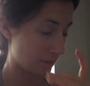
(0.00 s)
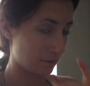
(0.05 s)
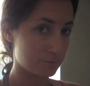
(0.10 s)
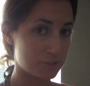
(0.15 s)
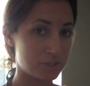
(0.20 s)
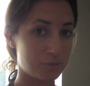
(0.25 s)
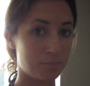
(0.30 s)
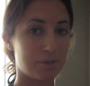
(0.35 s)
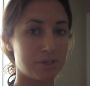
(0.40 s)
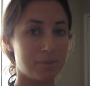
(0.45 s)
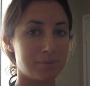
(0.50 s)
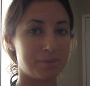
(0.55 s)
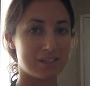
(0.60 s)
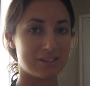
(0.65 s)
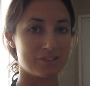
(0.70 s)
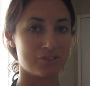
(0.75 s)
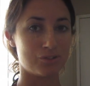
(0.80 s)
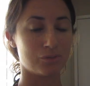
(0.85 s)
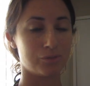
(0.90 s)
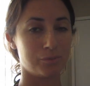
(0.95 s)
She put a
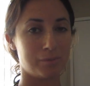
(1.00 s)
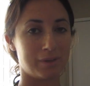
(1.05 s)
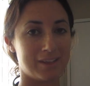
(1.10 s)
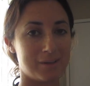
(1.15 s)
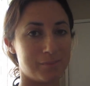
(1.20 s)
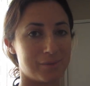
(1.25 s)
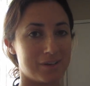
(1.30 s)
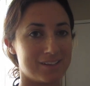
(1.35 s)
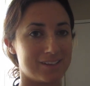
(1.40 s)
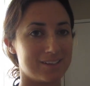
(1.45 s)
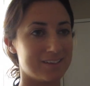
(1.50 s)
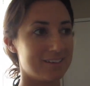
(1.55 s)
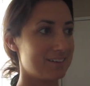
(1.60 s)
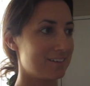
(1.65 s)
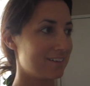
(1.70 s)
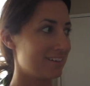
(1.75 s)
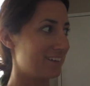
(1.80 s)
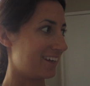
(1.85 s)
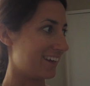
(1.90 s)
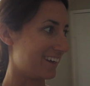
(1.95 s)
big jewel belly
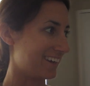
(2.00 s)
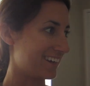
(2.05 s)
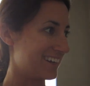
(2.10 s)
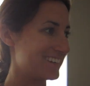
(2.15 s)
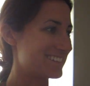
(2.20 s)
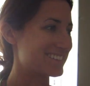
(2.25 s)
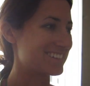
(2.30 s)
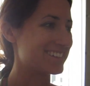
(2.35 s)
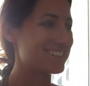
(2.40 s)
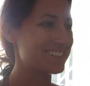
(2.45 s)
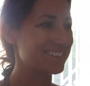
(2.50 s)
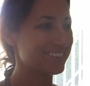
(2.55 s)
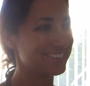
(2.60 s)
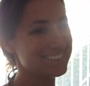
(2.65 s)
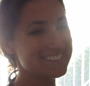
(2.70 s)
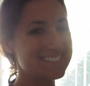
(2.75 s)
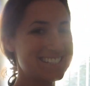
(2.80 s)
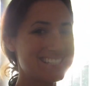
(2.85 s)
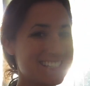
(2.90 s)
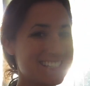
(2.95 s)
button. Yeah, Hannah's going to show us.